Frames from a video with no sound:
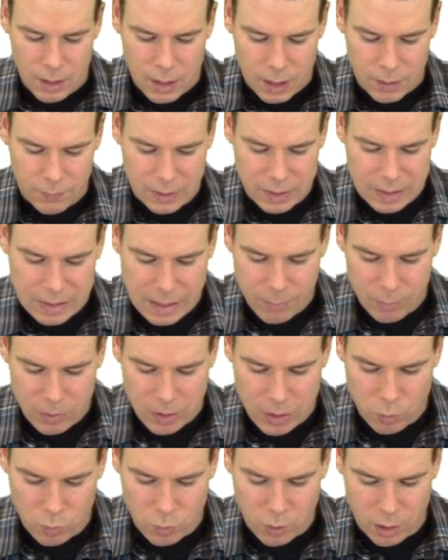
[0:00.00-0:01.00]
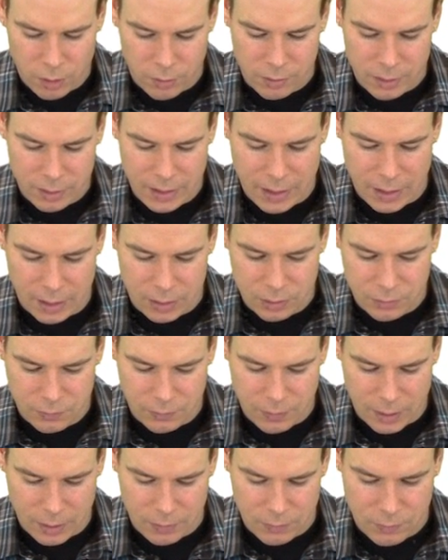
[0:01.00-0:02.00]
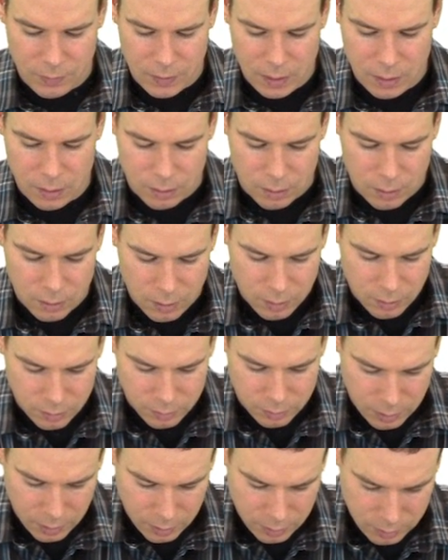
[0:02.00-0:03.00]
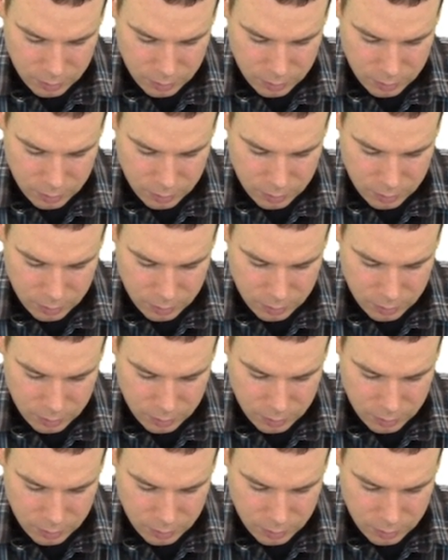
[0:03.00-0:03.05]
If the depth of the water in the tank is 5 feet, okay,